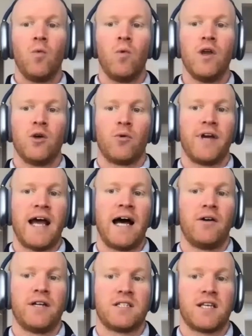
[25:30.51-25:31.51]
when the
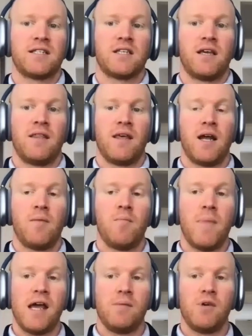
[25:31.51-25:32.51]
reality sets in that it
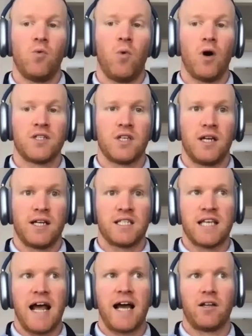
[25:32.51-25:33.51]
maybe wasn't
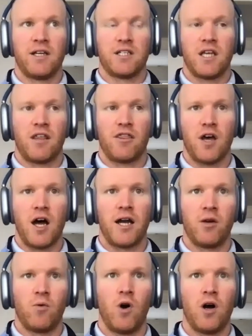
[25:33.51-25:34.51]
exactly as they
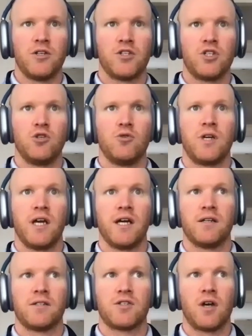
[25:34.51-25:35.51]
thought it was, you
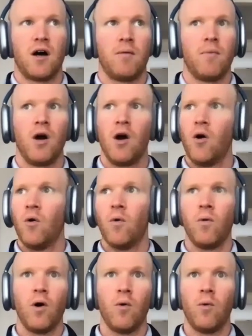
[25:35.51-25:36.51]
get some,
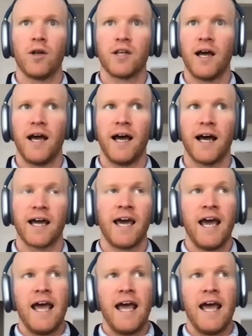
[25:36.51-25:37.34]
well, what the heck?